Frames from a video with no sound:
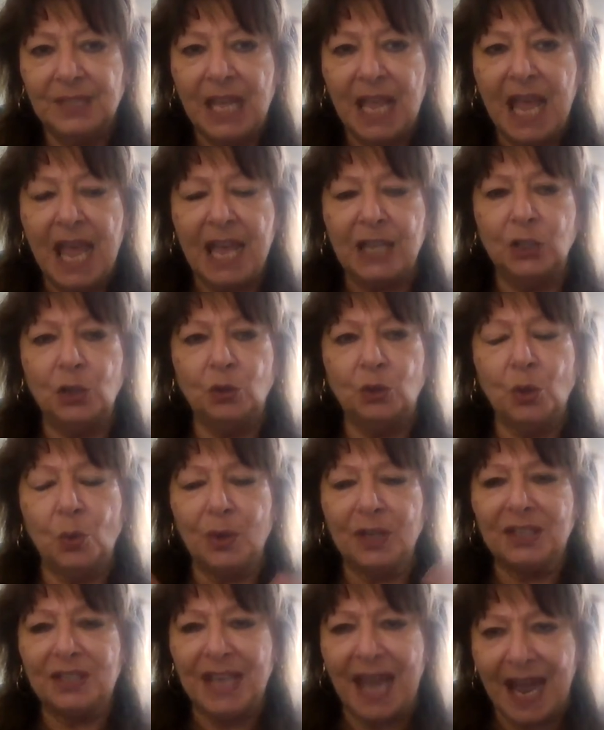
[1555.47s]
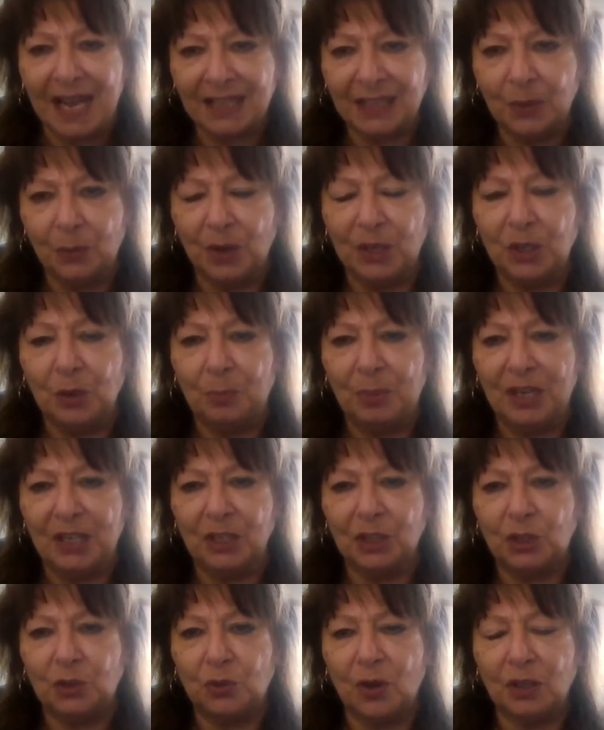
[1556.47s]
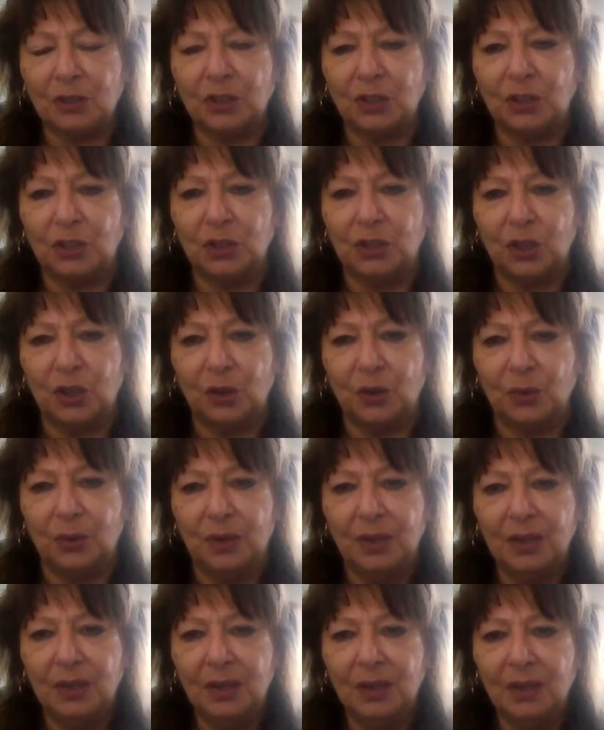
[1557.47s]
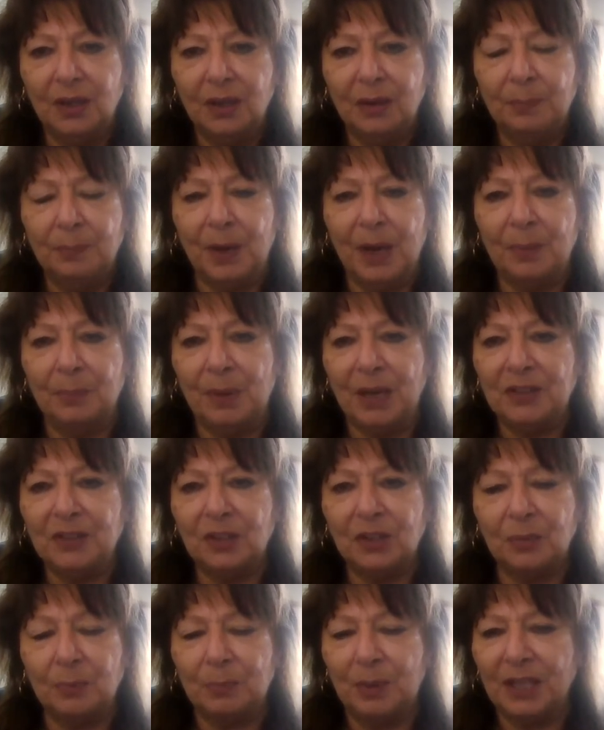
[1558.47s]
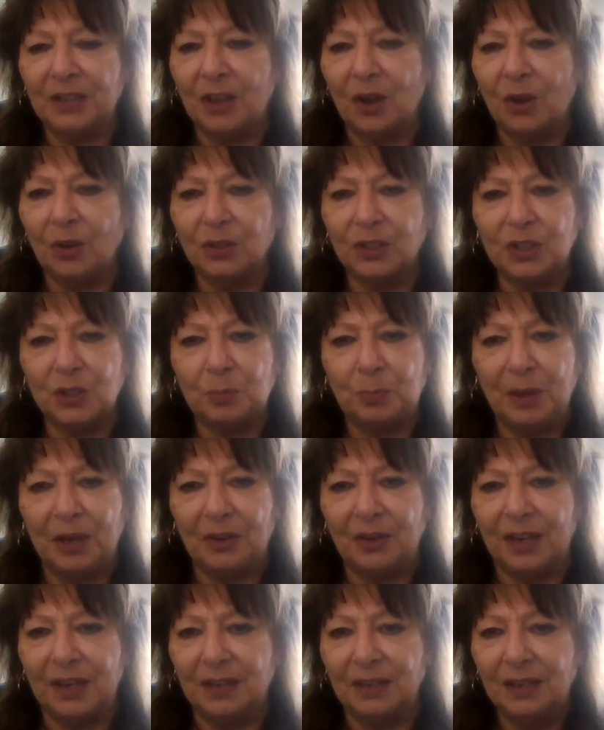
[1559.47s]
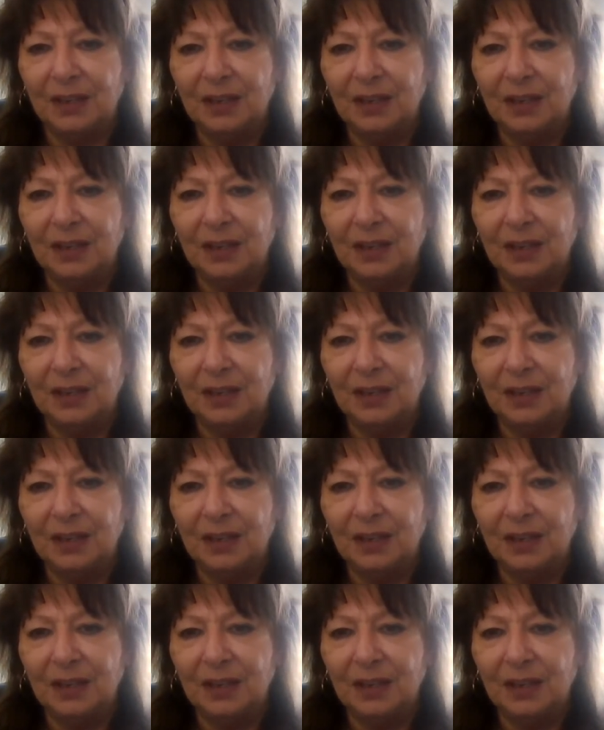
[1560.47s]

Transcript: And you do exactly what you're being instructed to do by, by the, by the Holy Spirit.